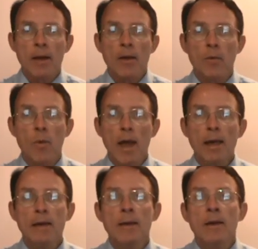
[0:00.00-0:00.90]
Now, the
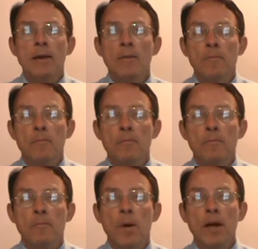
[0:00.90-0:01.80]
way
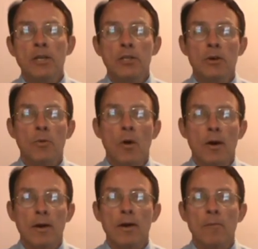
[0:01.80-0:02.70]
money should
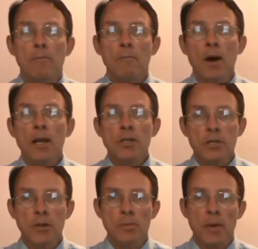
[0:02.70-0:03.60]
work, money
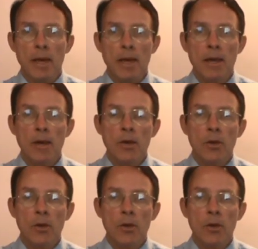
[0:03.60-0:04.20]
should be